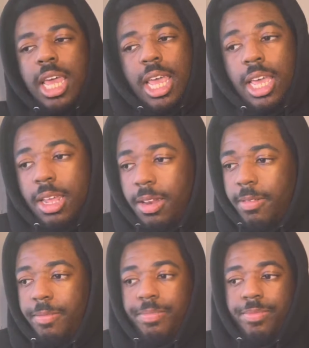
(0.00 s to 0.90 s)
And
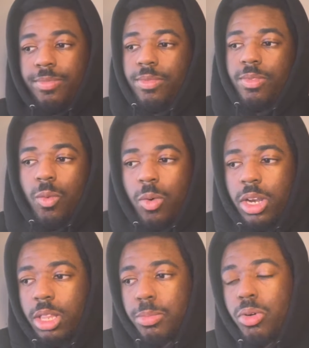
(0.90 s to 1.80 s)
one
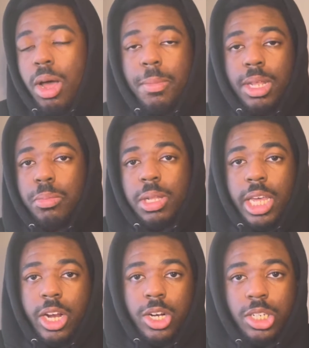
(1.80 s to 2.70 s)
of the prominent
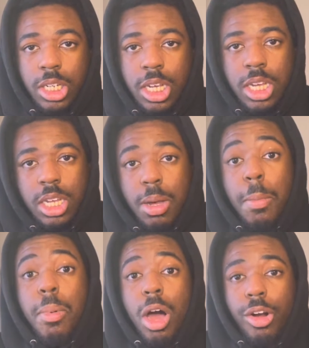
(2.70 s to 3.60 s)
players,
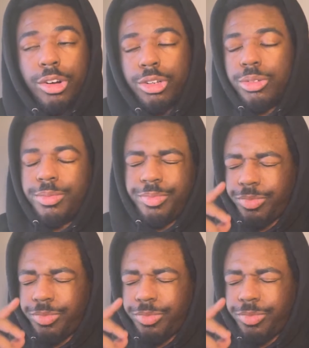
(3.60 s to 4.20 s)
Baru,